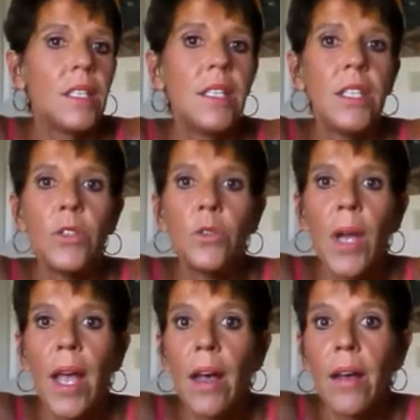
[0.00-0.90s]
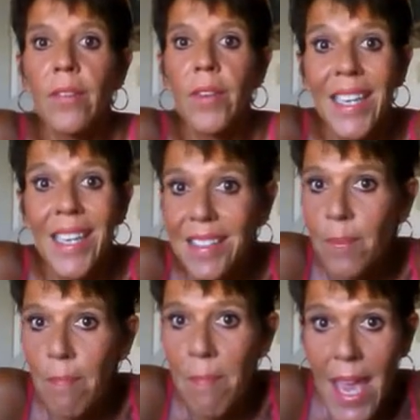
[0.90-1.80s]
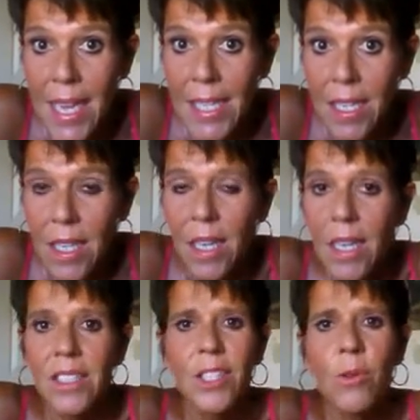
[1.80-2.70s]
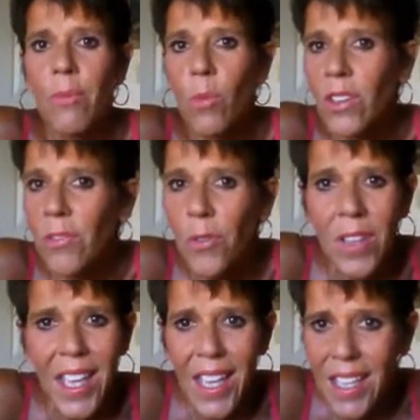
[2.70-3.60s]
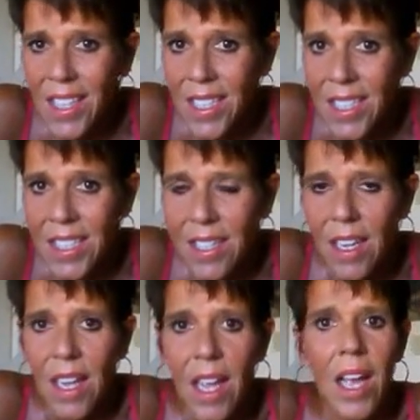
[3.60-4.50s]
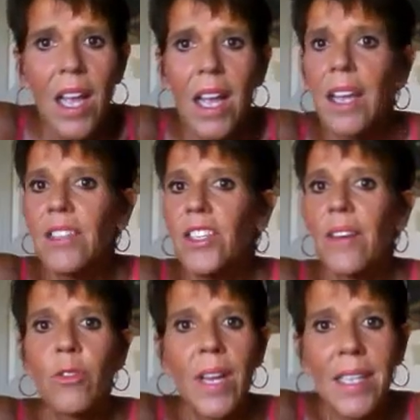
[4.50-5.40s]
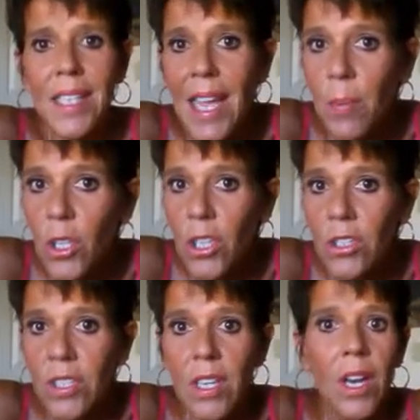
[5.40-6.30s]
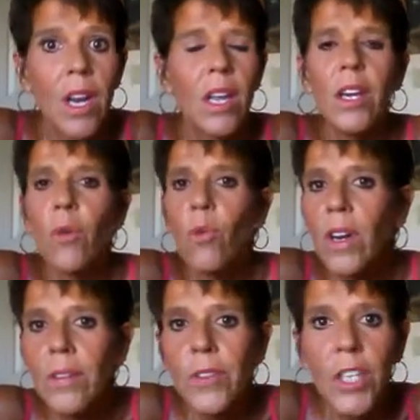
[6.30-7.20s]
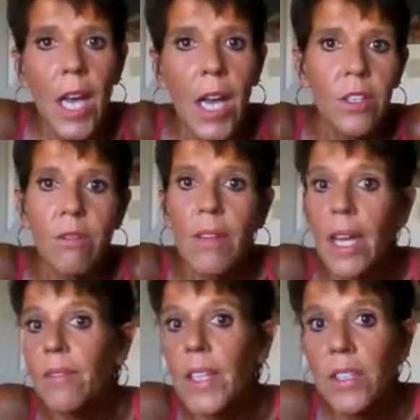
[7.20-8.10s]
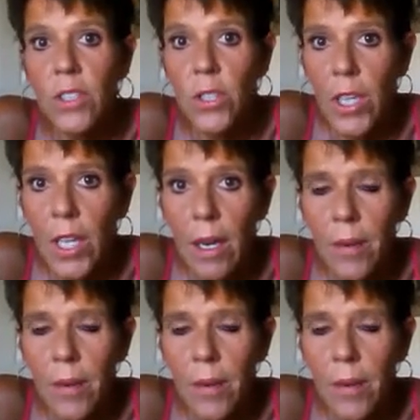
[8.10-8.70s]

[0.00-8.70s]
Do you have a nice mate? Do you have wonderful kids? Do you have great neighbors? You know, what have you got in your life that's good?